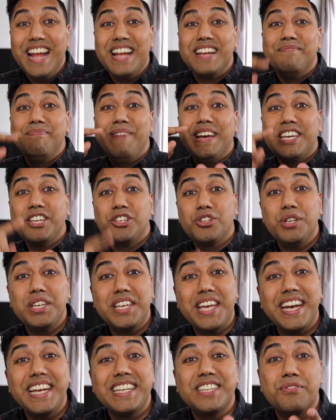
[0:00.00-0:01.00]
making sure you're
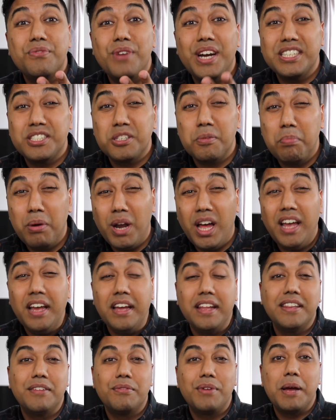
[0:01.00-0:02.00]
getting the right supplier
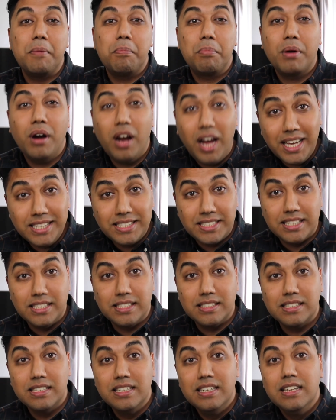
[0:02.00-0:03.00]
and the right
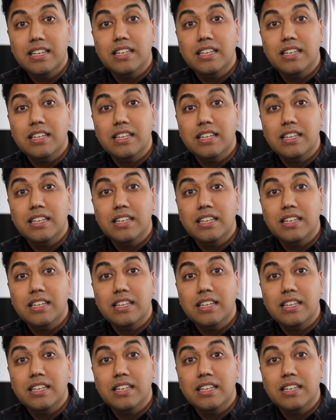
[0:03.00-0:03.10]
prices